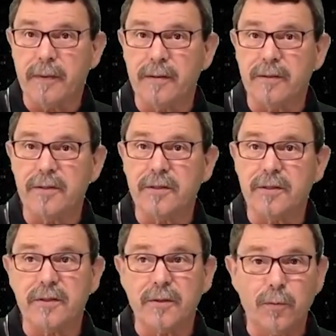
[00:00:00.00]
This
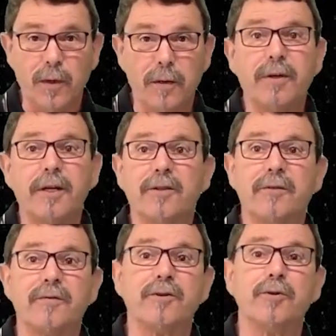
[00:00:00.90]
is one part
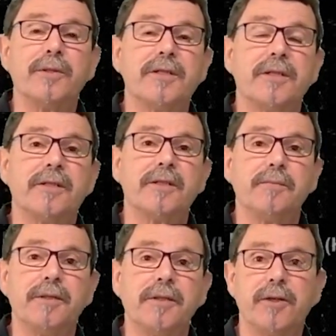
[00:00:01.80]
of human-centered
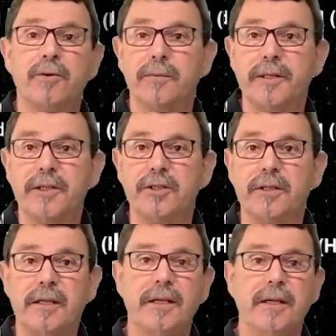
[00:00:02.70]
building automation.
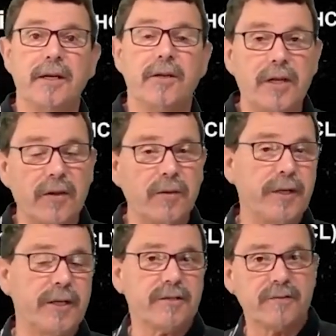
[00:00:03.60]
The other
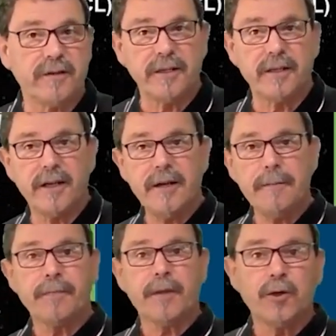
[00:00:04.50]
part is finally
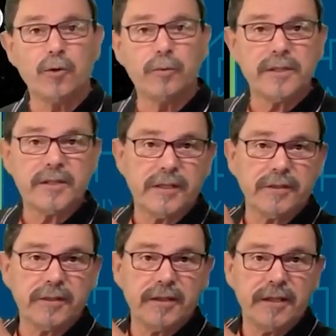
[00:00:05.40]

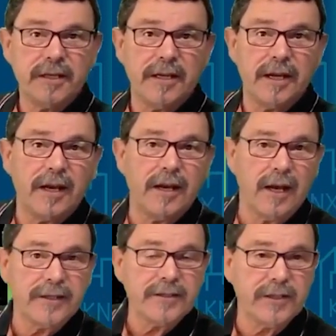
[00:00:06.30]
human-centered
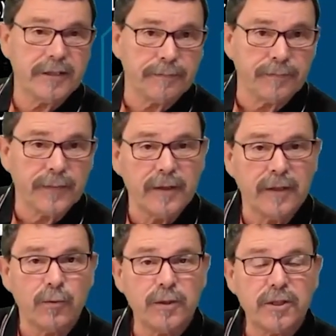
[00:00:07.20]
lighting.
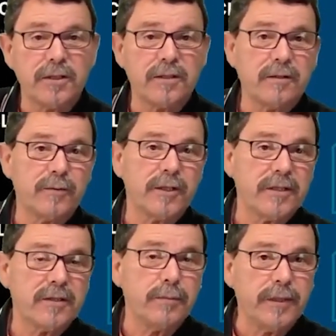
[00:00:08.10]
What
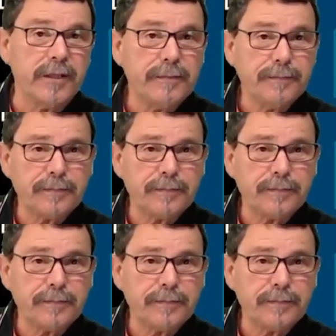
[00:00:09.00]
does it mean?